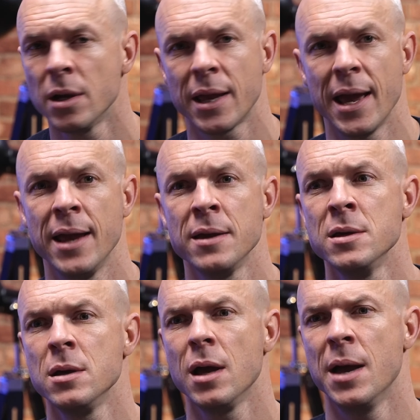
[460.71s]
Okay.
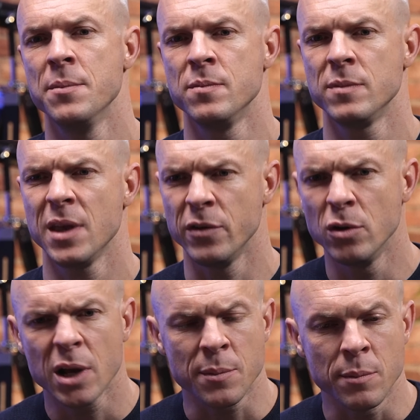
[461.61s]
Um, if you
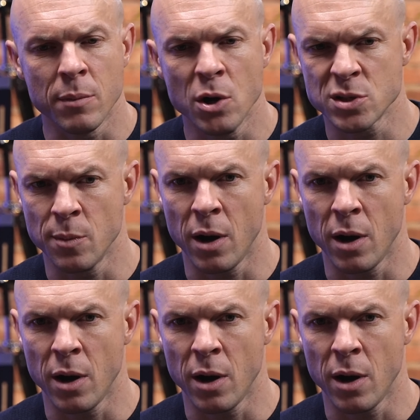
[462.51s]
look at most